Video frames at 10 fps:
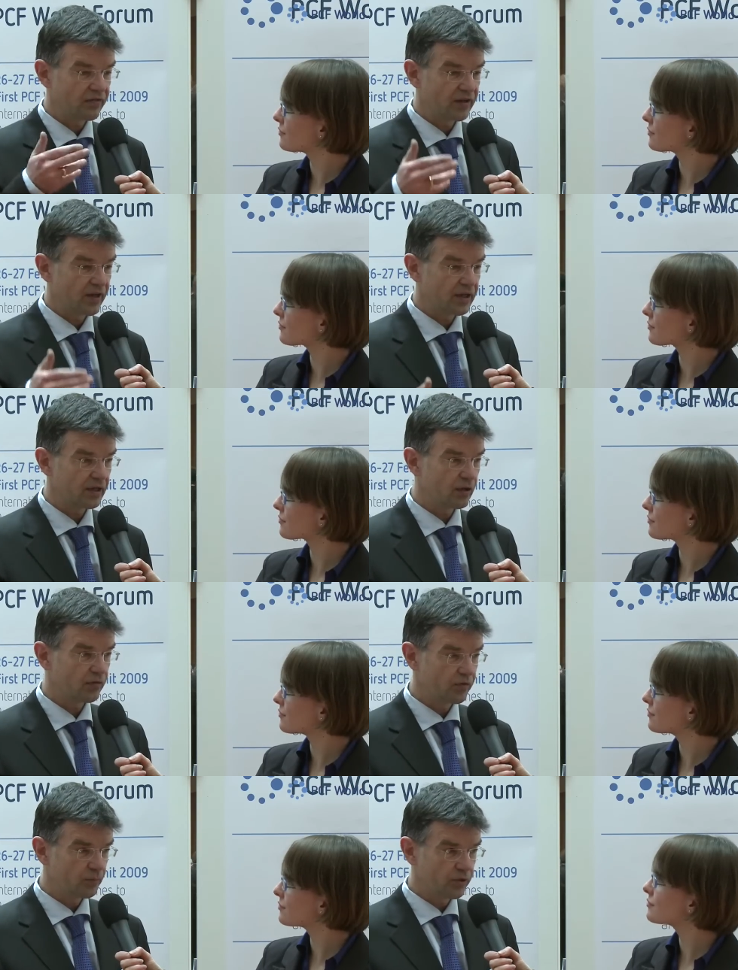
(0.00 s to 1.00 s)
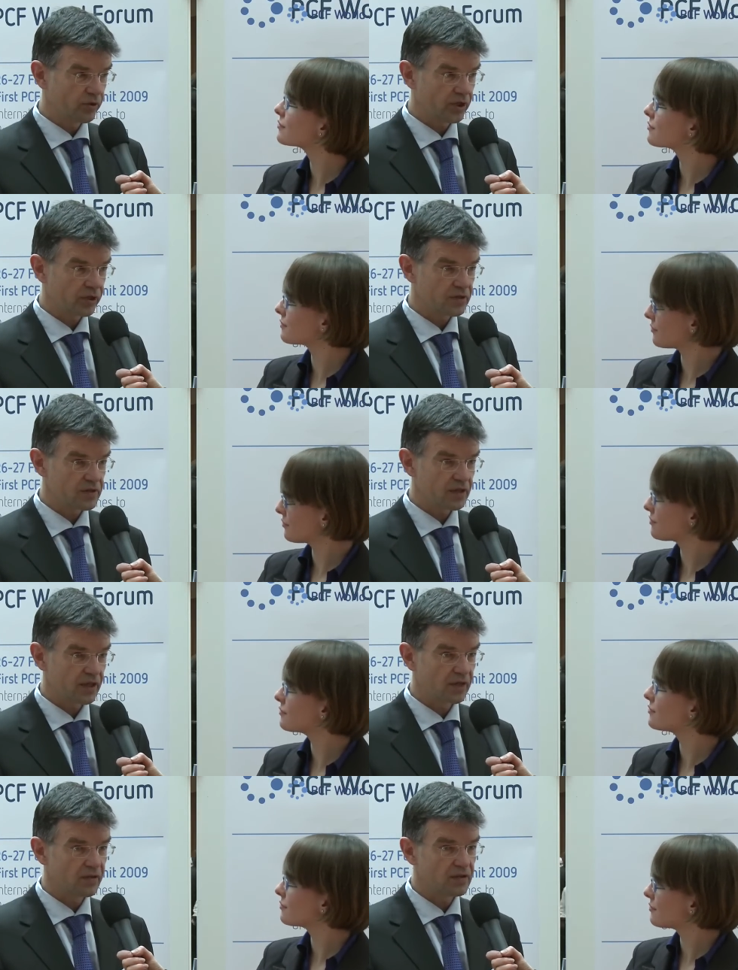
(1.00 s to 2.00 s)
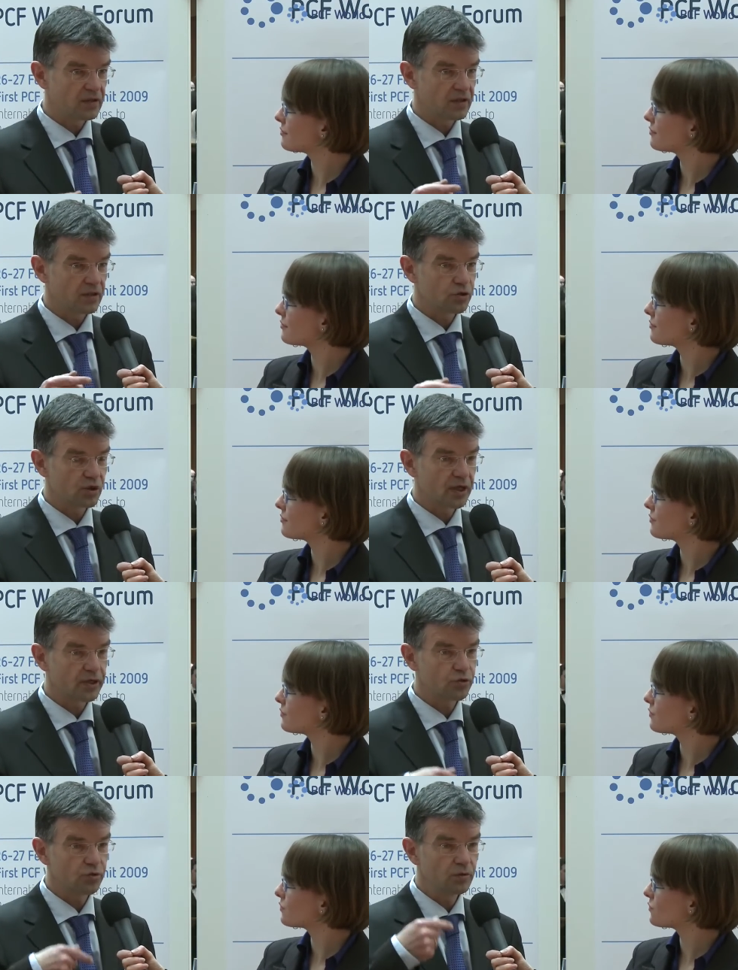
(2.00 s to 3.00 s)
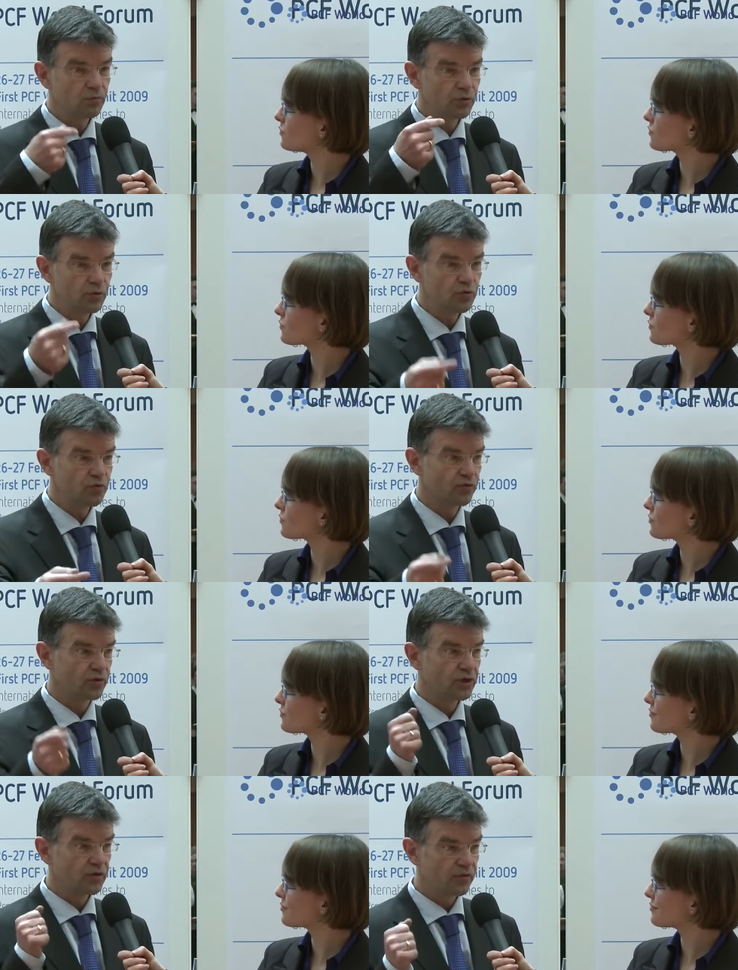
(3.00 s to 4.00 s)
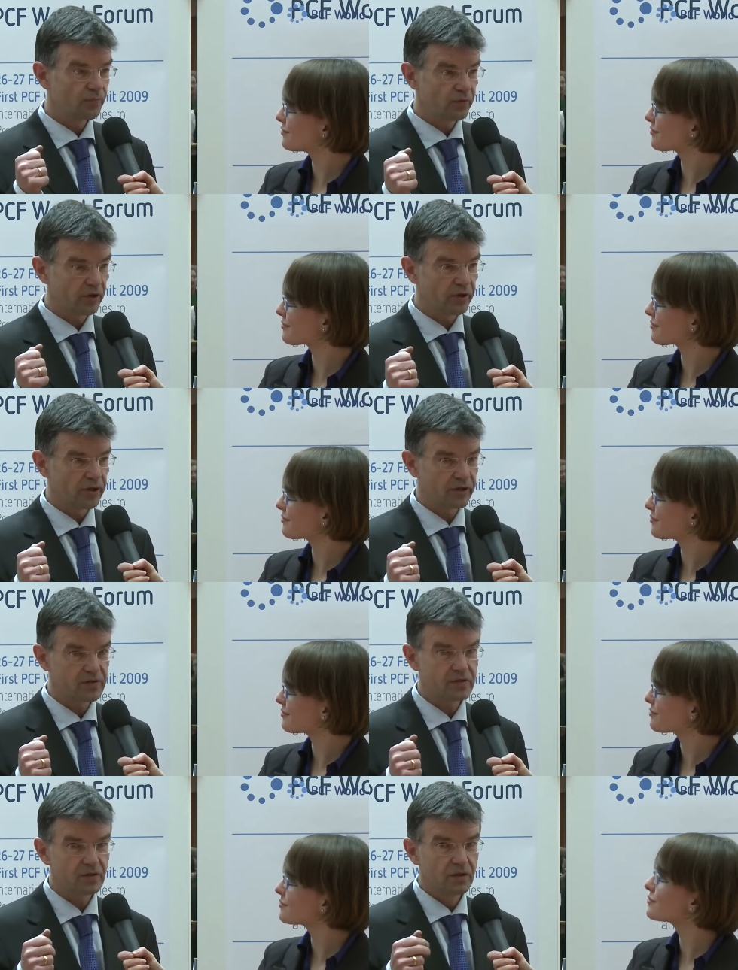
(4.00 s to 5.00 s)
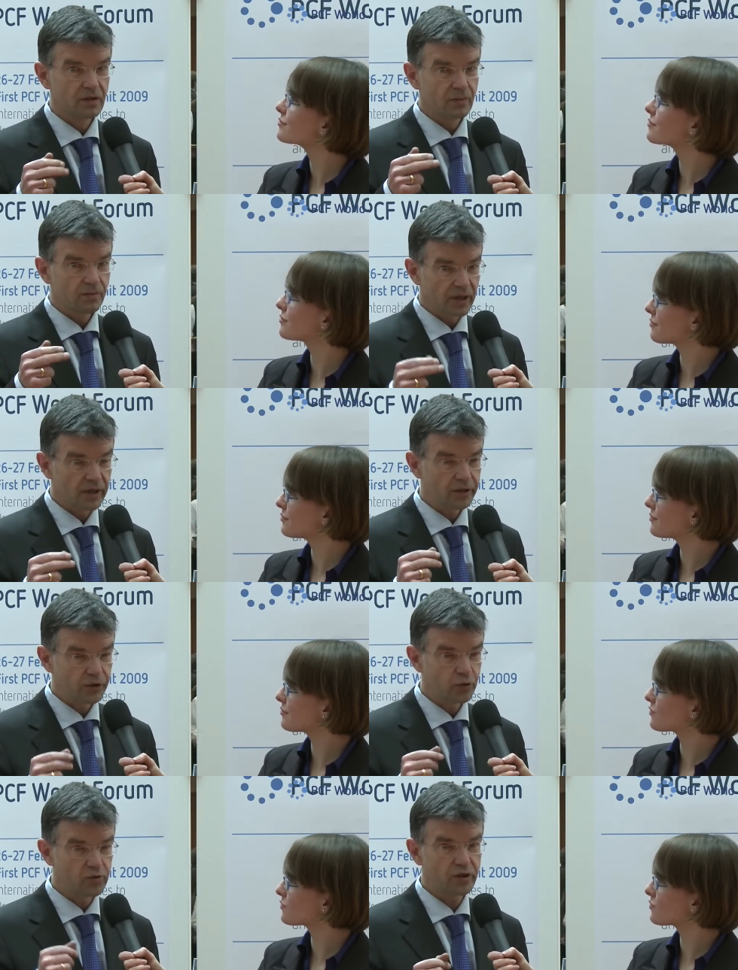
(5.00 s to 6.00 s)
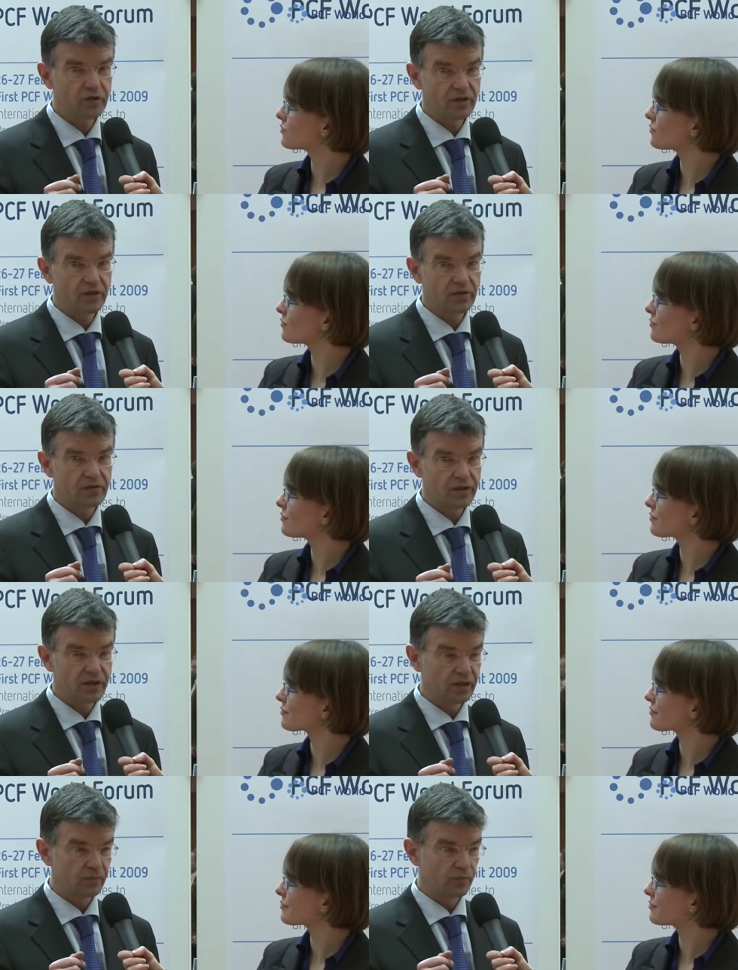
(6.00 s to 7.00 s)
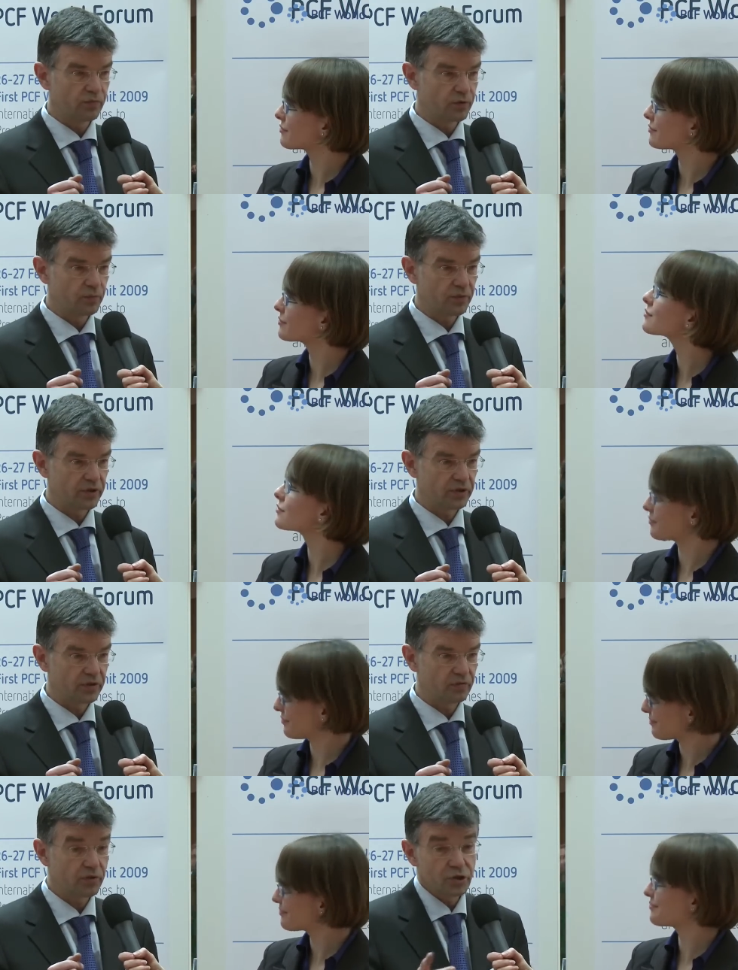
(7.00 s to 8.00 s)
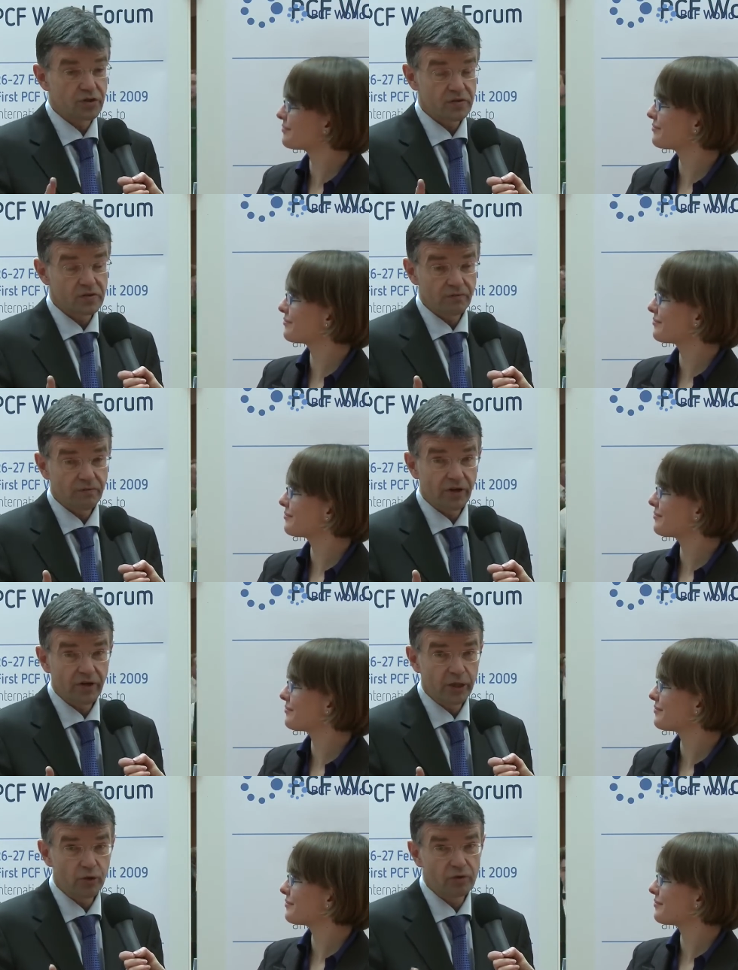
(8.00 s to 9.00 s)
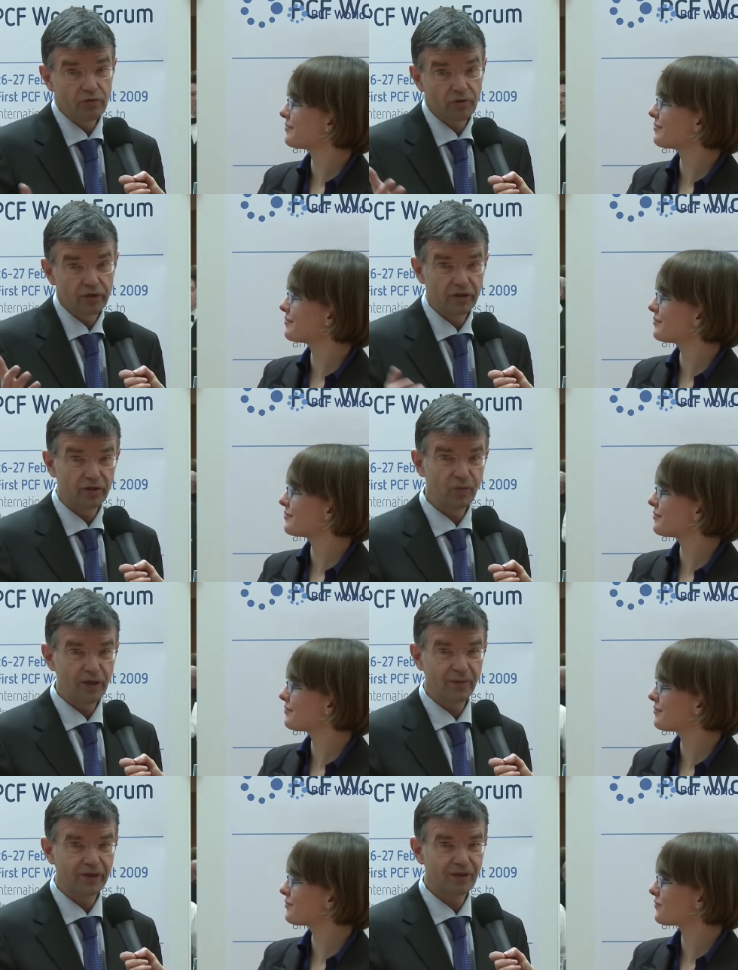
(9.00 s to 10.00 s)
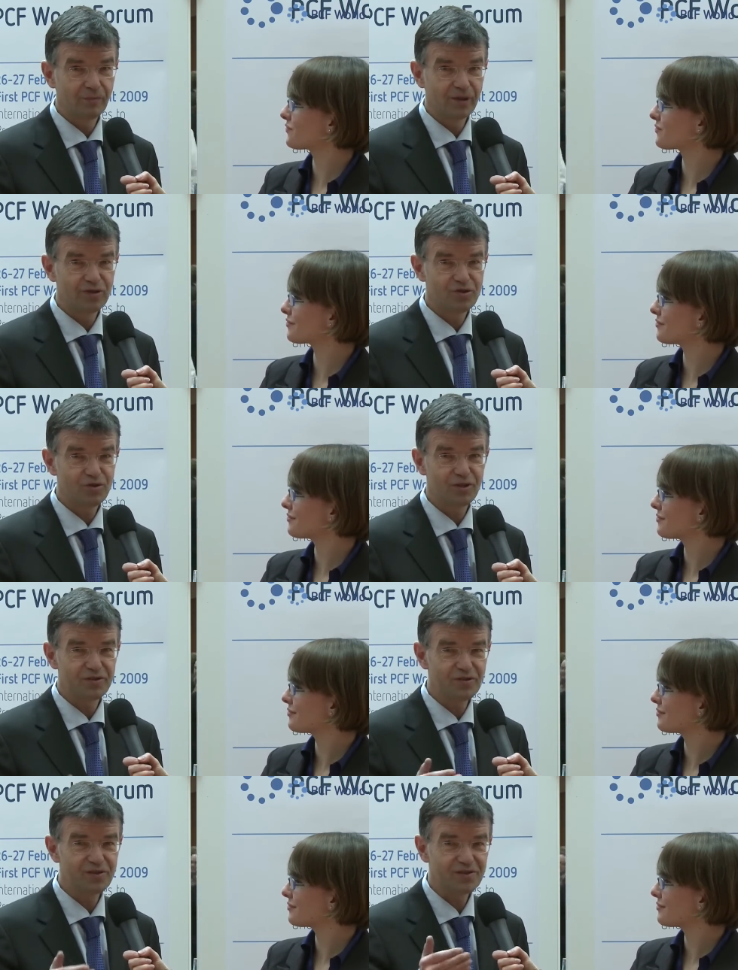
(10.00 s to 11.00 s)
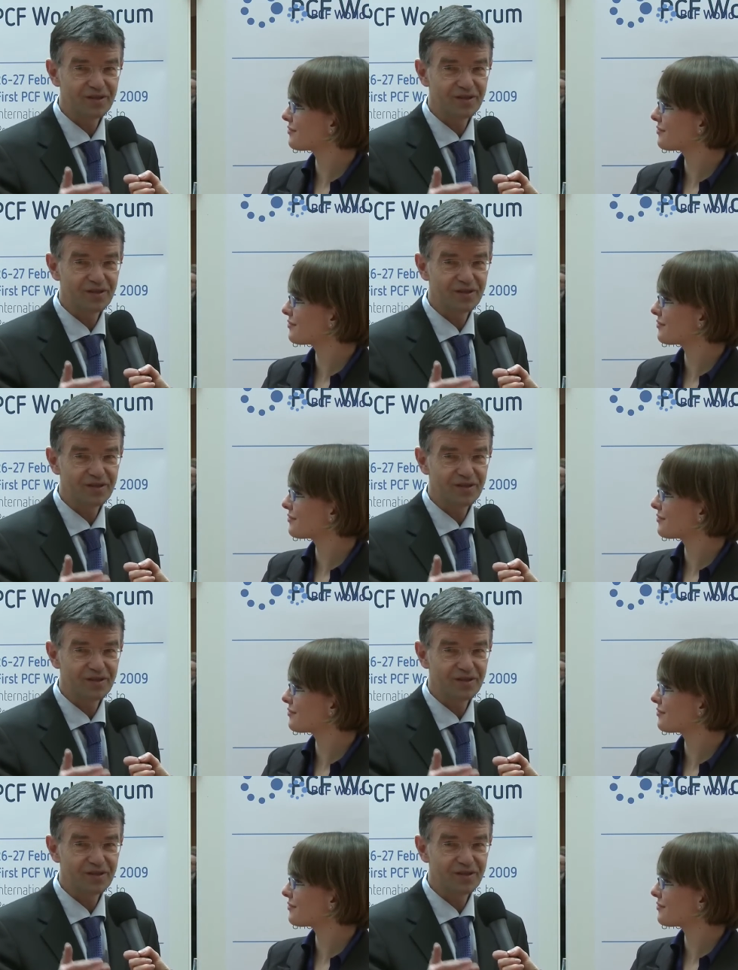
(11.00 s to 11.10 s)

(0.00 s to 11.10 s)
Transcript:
Speaker 1: cycle of the products and uh, try to improve the products by using the, the carbon footprint, which is very good for an environmental ministry. This is